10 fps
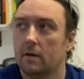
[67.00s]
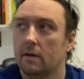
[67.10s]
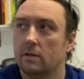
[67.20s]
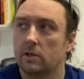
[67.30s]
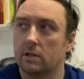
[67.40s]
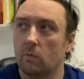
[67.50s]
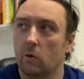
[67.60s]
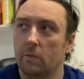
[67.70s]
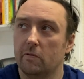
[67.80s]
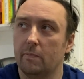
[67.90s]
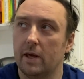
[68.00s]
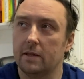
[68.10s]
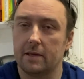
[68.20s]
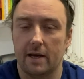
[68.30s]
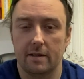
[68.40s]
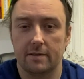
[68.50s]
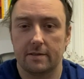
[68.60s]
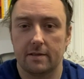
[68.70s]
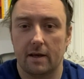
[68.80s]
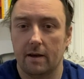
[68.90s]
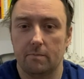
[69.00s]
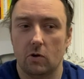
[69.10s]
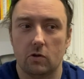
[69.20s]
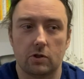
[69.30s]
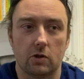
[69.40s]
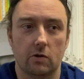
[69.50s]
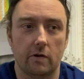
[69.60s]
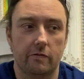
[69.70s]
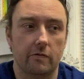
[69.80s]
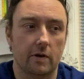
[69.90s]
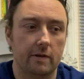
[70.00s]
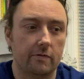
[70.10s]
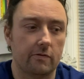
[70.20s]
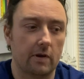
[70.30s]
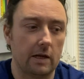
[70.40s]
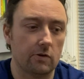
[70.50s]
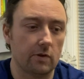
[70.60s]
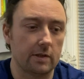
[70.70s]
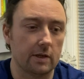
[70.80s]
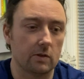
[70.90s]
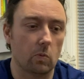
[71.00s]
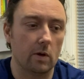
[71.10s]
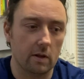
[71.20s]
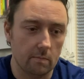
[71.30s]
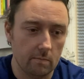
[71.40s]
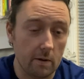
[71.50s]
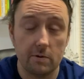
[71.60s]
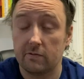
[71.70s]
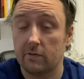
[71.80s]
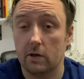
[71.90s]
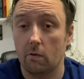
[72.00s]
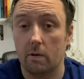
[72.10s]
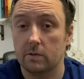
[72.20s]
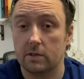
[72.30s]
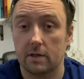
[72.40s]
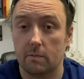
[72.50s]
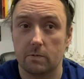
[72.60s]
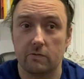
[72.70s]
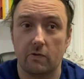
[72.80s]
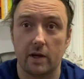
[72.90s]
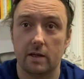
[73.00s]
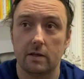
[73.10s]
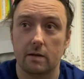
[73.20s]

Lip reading: She's a woman of many talents. I'm not sure if hairdressing is one of them. It was fine.